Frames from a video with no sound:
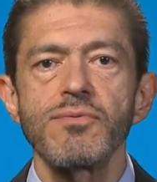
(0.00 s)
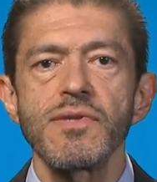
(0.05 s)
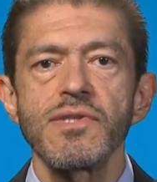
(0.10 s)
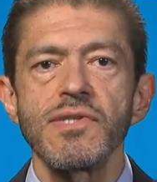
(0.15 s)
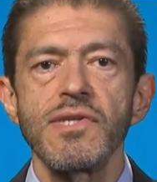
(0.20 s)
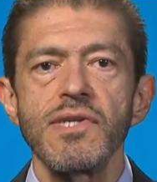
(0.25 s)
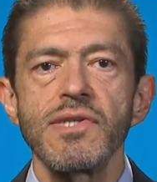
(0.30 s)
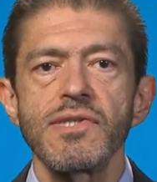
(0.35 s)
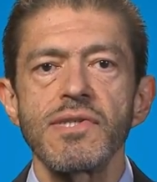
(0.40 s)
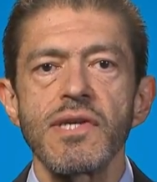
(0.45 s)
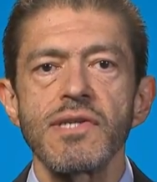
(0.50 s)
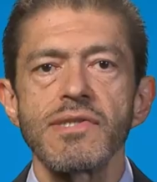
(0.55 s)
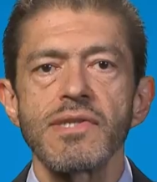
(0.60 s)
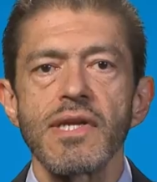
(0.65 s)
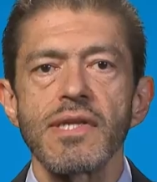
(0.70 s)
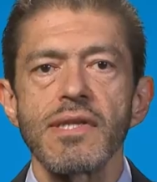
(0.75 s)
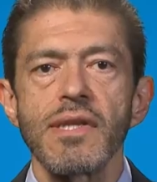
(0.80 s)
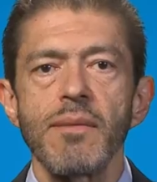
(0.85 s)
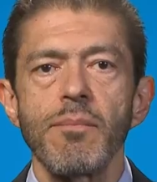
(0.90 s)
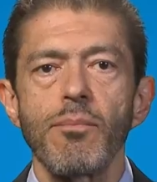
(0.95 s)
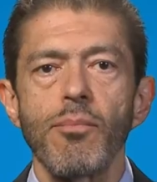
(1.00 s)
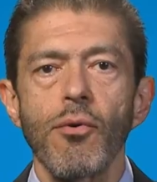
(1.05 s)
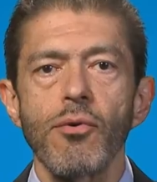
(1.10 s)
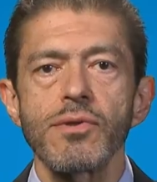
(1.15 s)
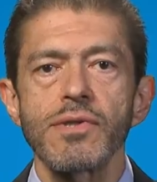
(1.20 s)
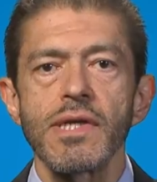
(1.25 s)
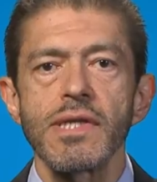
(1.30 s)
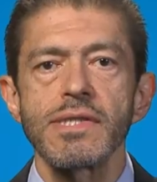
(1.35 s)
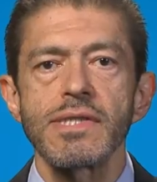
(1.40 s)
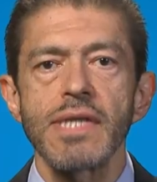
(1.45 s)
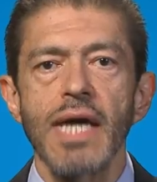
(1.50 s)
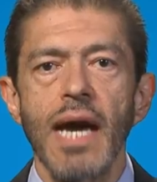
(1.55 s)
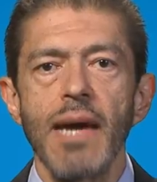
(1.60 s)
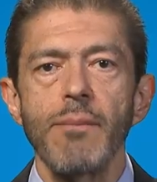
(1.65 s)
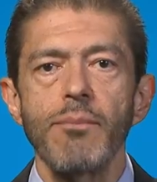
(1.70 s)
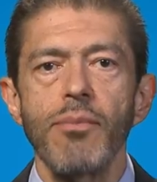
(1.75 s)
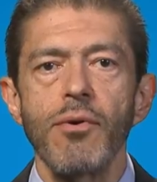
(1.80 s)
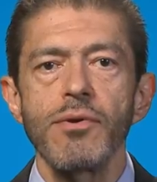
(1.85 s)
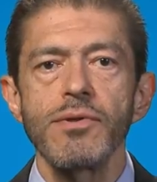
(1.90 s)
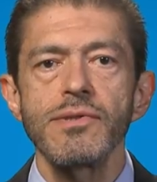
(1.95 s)
resistance at important
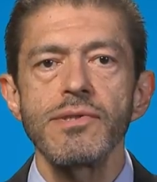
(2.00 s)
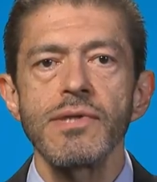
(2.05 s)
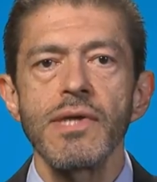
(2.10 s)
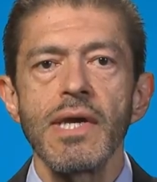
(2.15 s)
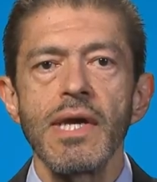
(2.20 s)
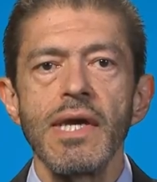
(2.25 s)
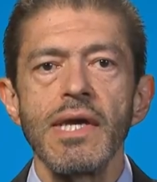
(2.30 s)
time points